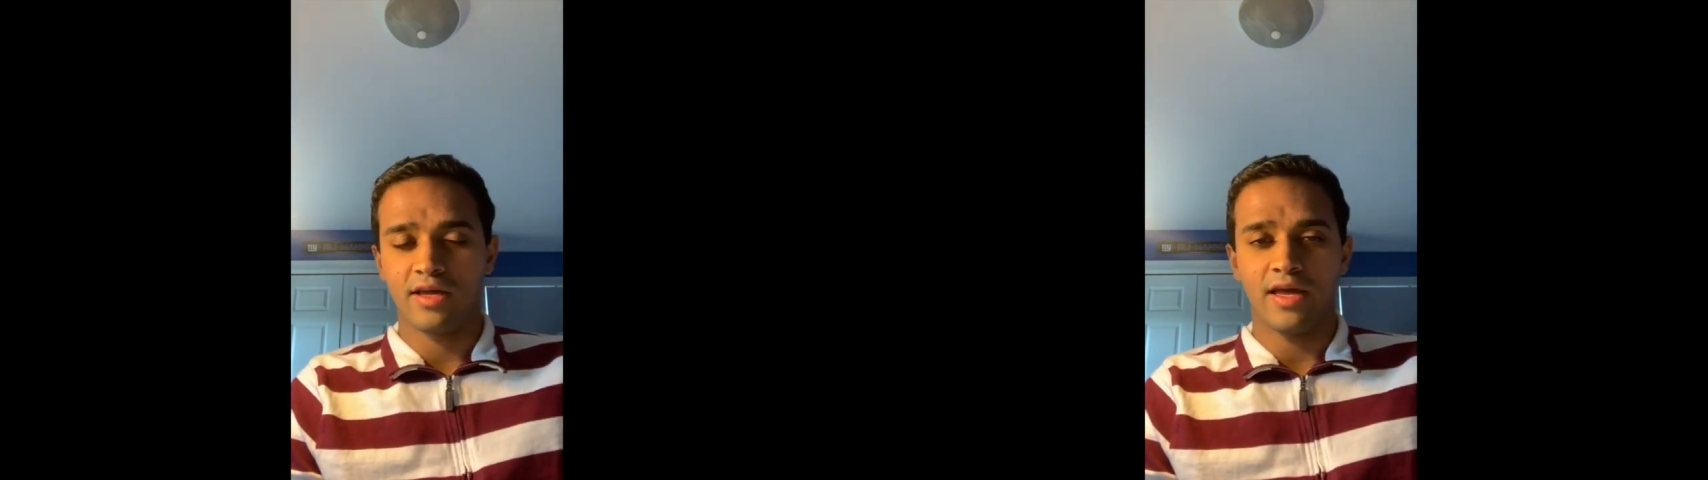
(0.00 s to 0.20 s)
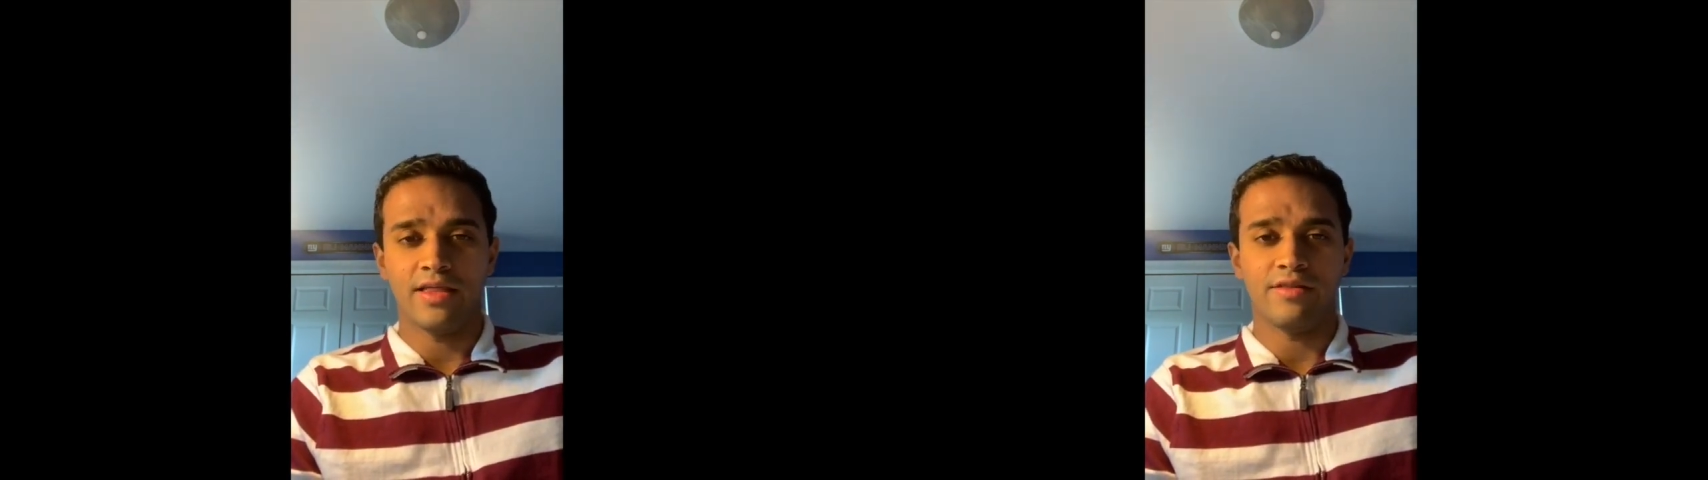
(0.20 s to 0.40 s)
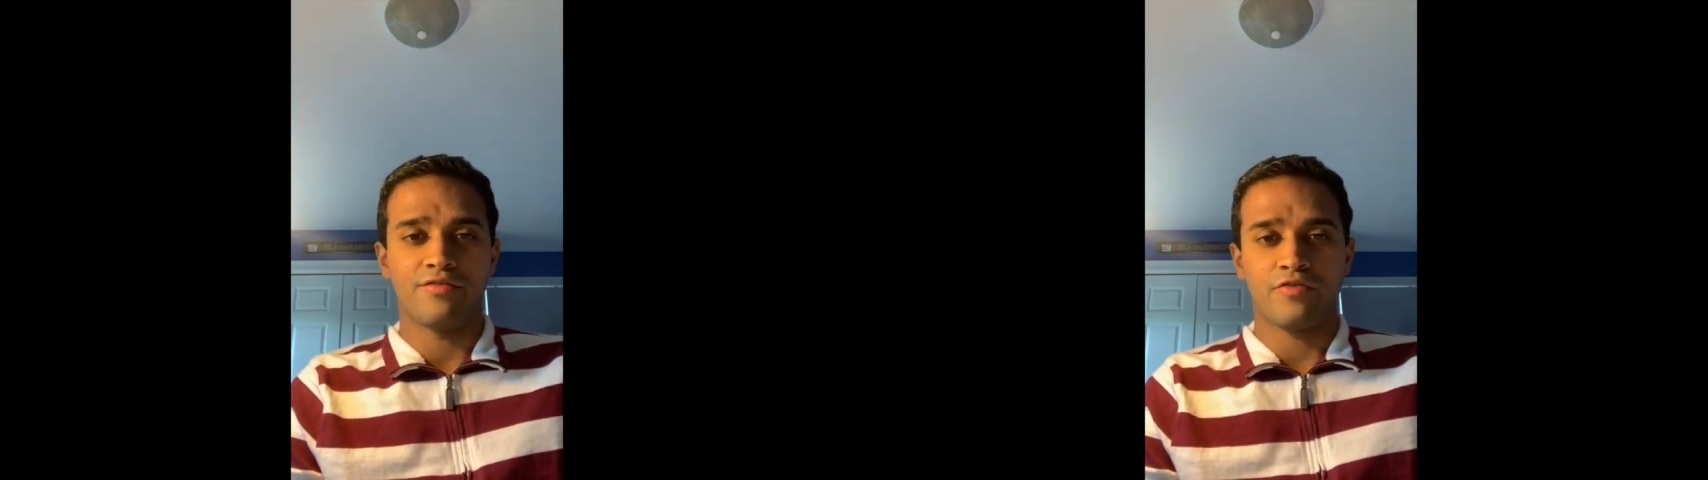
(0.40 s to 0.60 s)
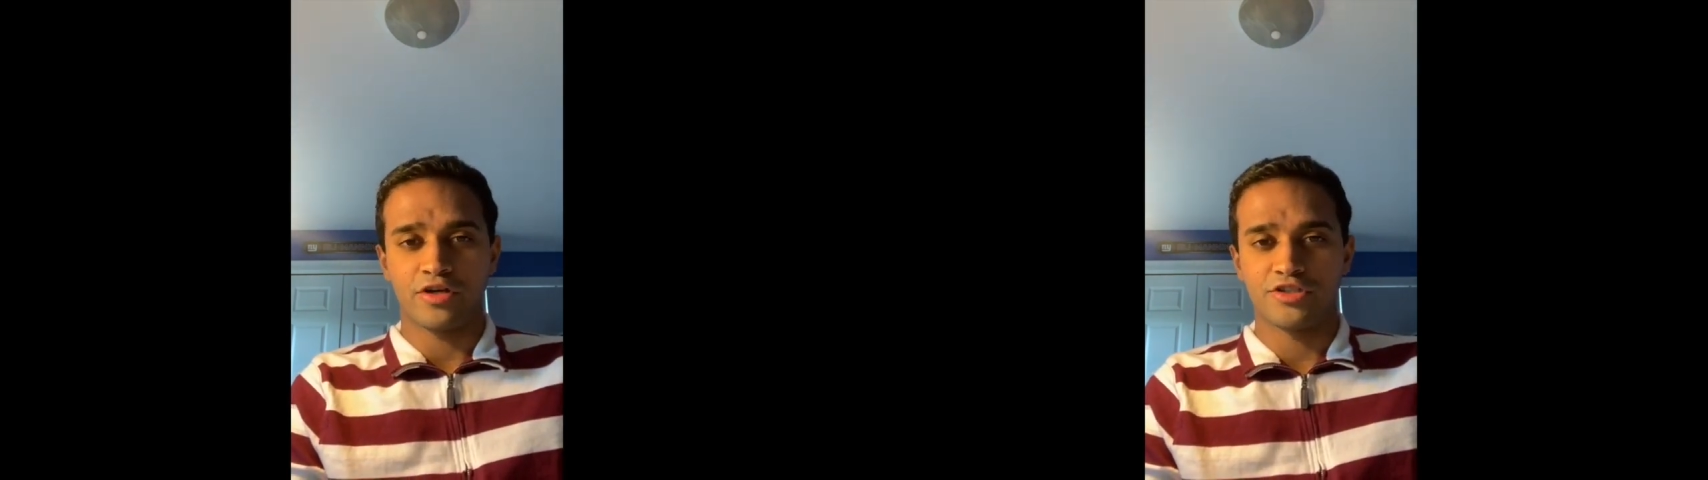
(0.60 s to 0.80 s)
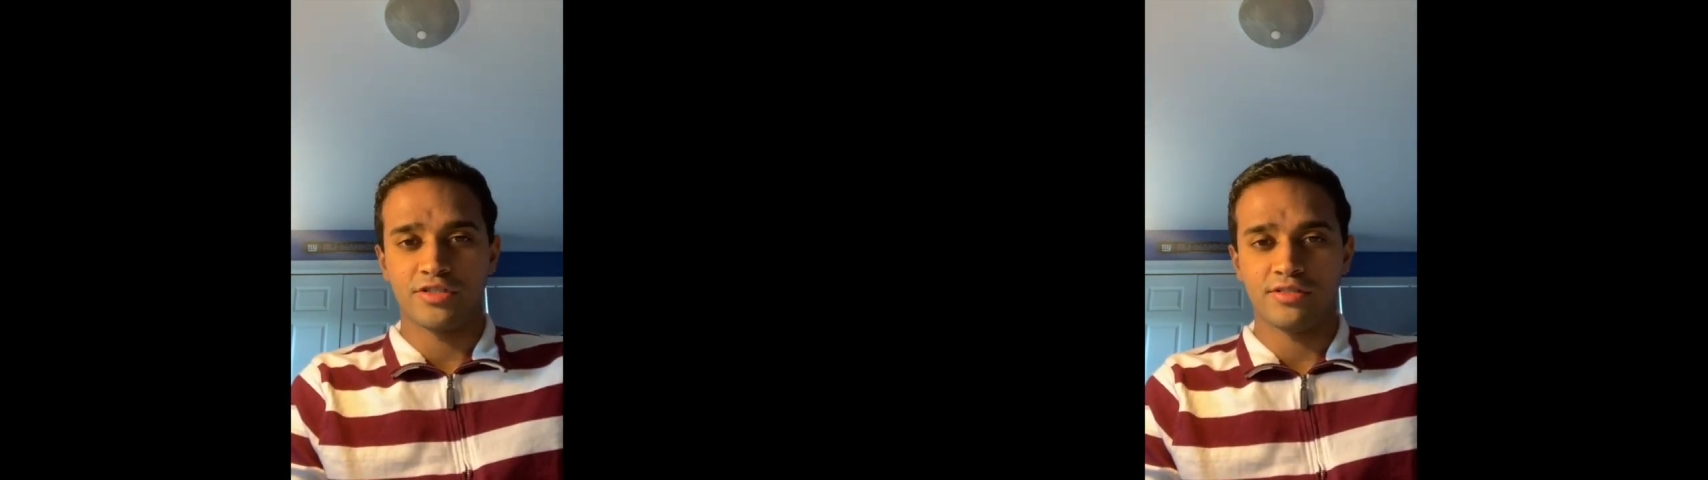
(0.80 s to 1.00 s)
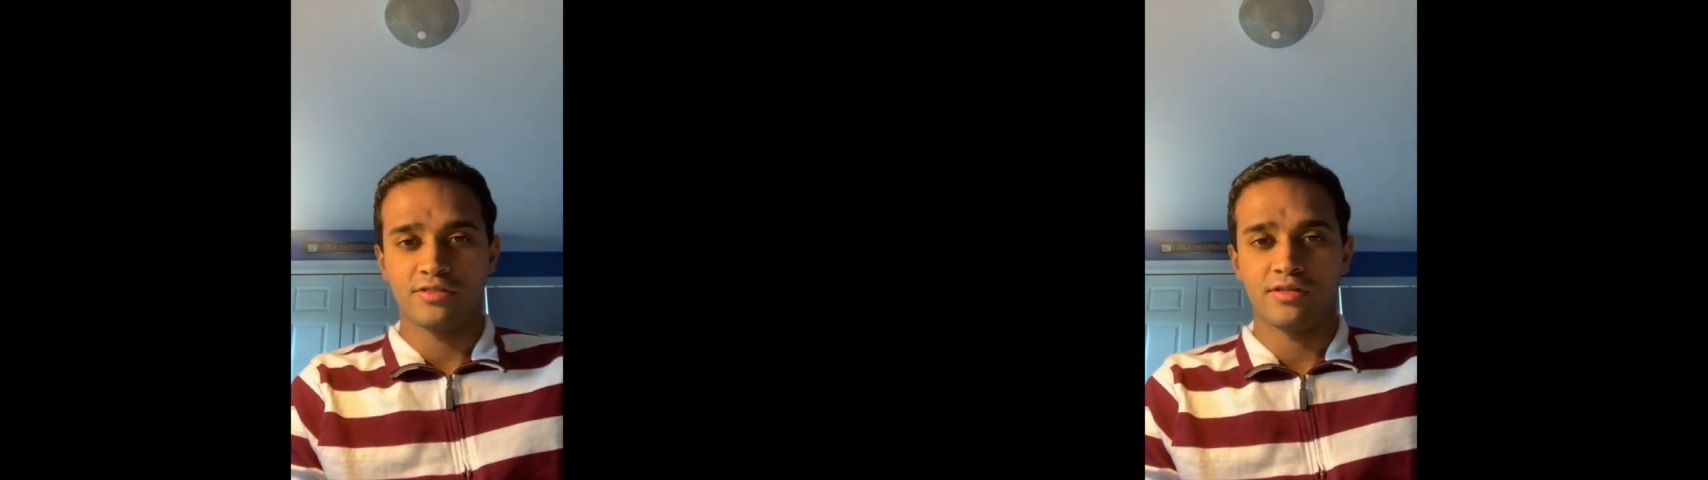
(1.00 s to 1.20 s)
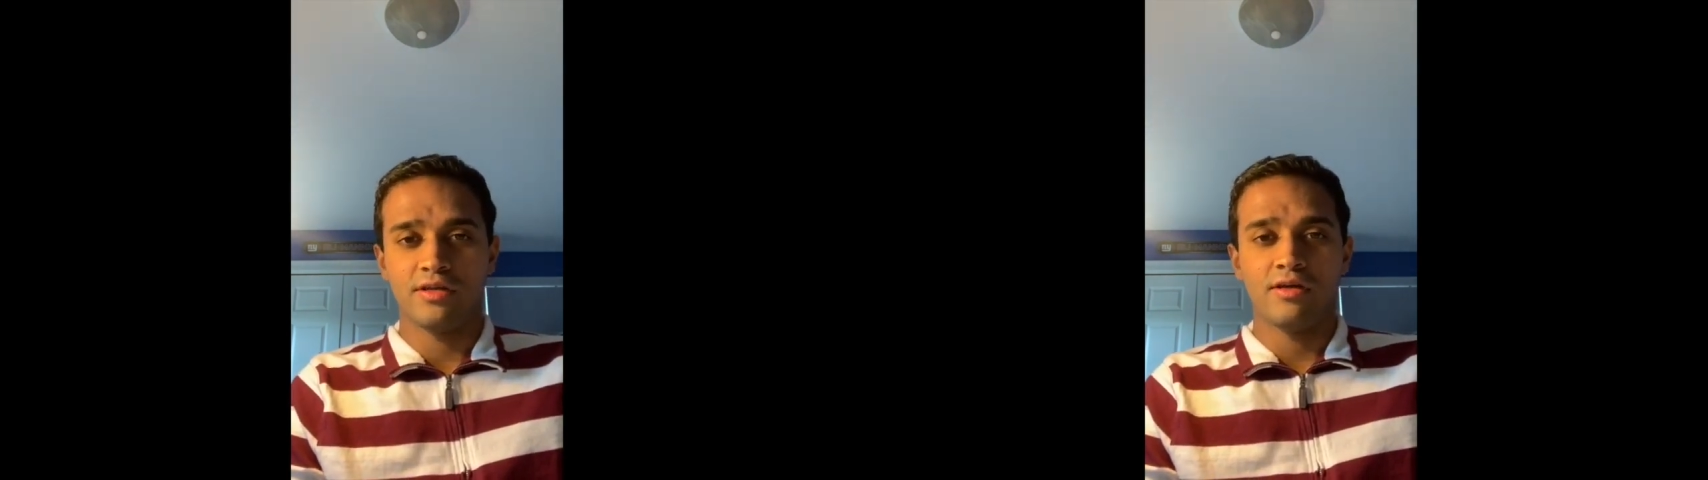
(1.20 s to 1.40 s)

and their functions